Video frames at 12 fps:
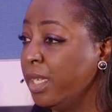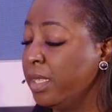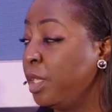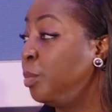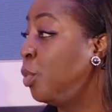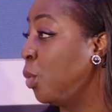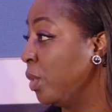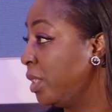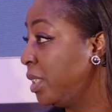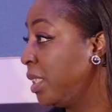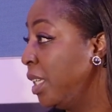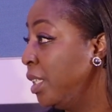the
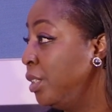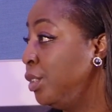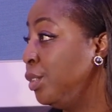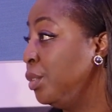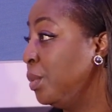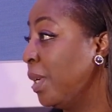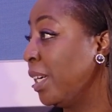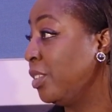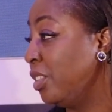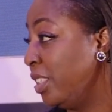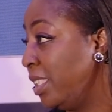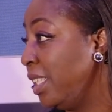ports to
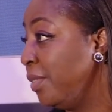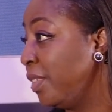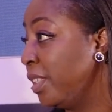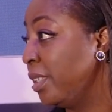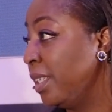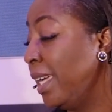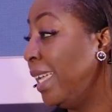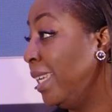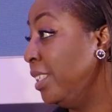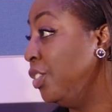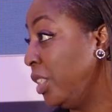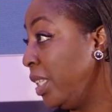actually deliver
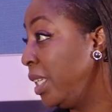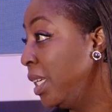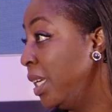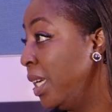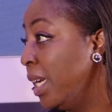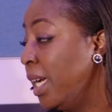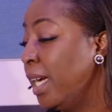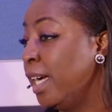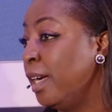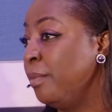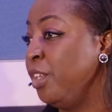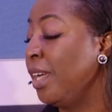LNG.
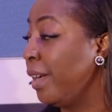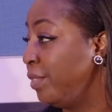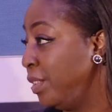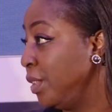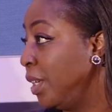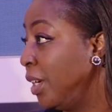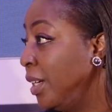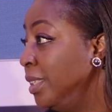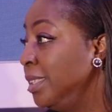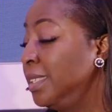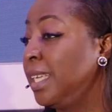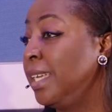You have to
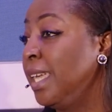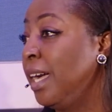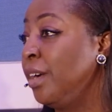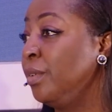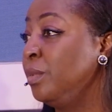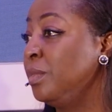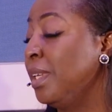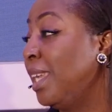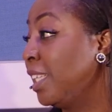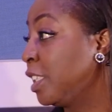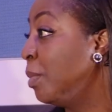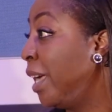understand how the
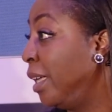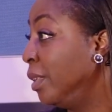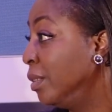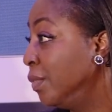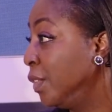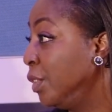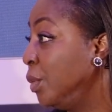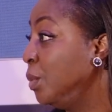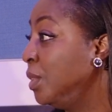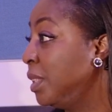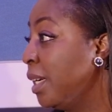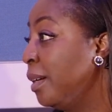last mile for
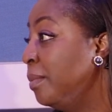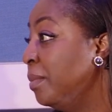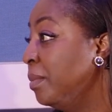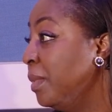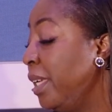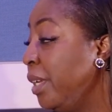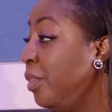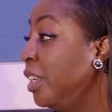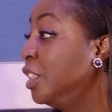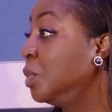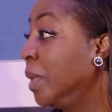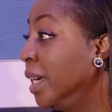those
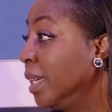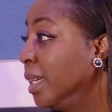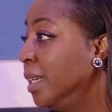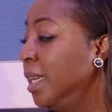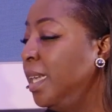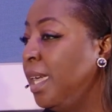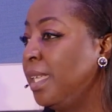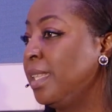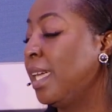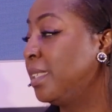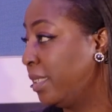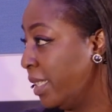areas work, and that's